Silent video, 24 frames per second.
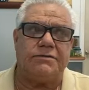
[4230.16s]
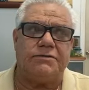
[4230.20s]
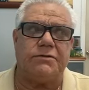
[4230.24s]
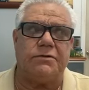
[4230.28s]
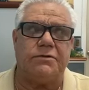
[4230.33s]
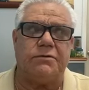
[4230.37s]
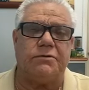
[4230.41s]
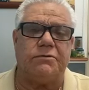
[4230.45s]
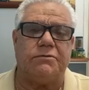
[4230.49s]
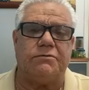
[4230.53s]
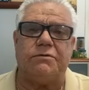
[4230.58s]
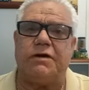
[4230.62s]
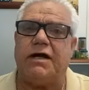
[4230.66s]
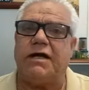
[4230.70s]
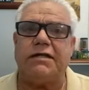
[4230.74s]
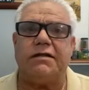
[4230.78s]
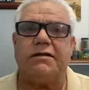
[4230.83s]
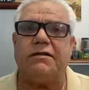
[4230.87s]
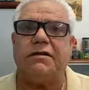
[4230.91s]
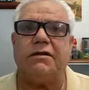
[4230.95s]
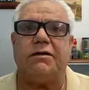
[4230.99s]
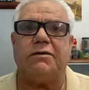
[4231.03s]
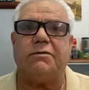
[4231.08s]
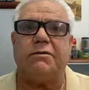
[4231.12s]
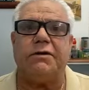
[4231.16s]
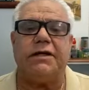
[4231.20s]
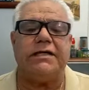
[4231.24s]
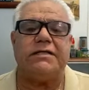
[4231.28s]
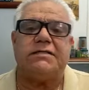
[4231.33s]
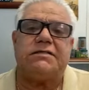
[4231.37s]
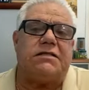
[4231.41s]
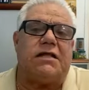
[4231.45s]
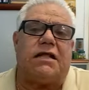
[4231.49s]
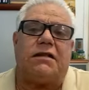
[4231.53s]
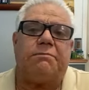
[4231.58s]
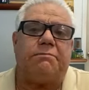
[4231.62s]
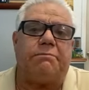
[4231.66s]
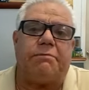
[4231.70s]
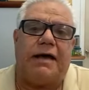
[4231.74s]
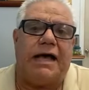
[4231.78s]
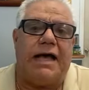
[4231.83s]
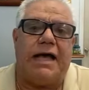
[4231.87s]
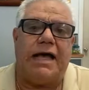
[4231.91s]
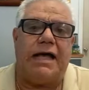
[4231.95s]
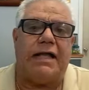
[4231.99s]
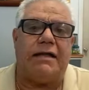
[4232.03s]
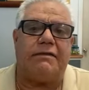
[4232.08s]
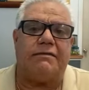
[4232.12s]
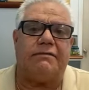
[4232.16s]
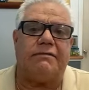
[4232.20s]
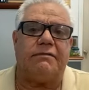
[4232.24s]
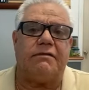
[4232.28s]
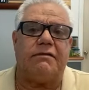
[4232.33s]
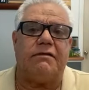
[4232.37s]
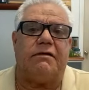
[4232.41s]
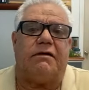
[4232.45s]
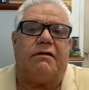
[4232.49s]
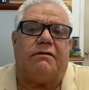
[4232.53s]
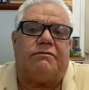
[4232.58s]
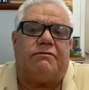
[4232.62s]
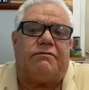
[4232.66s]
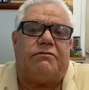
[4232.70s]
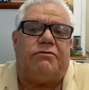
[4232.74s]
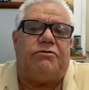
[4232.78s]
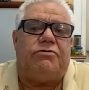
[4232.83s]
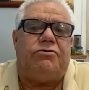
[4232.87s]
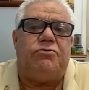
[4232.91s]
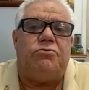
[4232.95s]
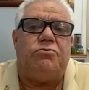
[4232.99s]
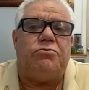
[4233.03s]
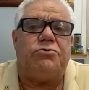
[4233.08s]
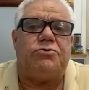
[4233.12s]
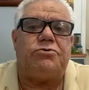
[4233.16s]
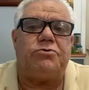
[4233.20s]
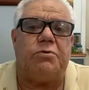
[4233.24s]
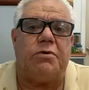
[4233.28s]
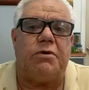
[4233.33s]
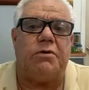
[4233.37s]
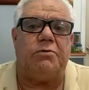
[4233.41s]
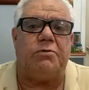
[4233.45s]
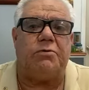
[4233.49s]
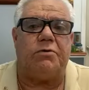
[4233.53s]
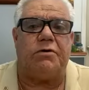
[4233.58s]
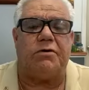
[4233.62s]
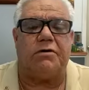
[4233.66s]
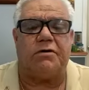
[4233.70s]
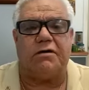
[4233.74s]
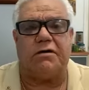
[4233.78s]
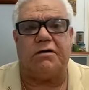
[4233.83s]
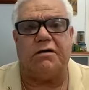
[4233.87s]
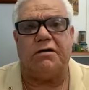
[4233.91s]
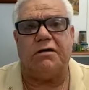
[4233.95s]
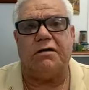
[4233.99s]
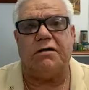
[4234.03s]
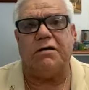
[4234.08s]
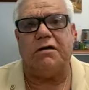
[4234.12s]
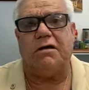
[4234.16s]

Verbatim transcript: So right now, it's not part of the usual work.